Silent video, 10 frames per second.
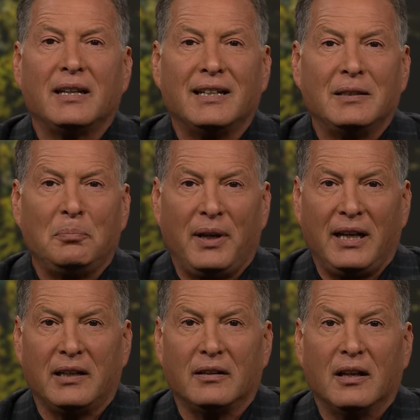in
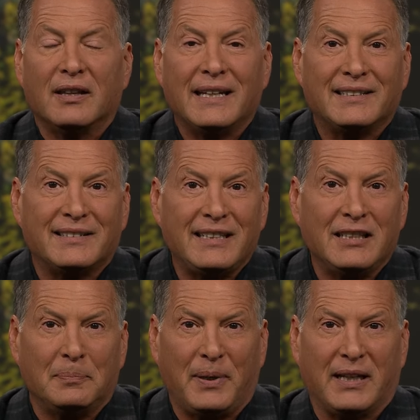pain. They see
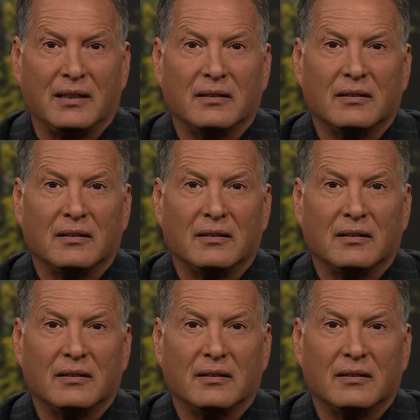the pain,